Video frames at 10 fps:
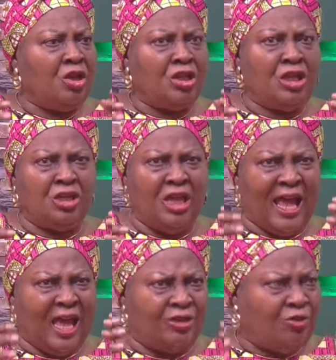they
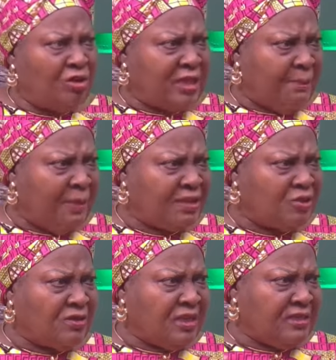adore their
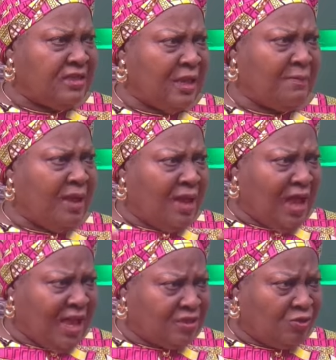pastors. They see them
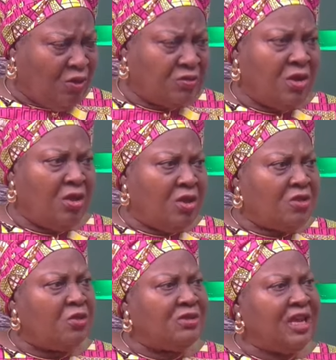as gods.
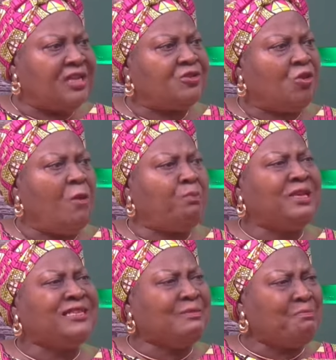So there's
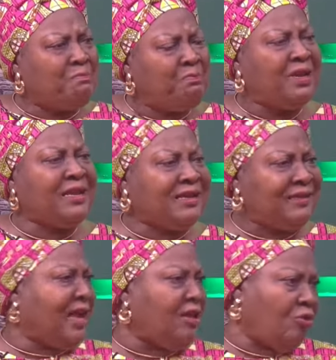complete
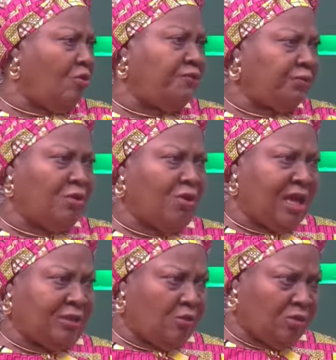breakdown of law
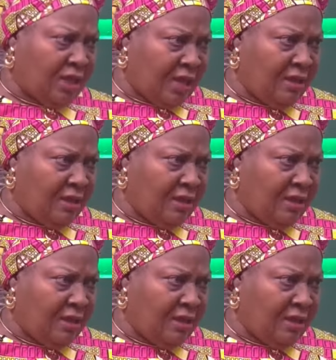and order.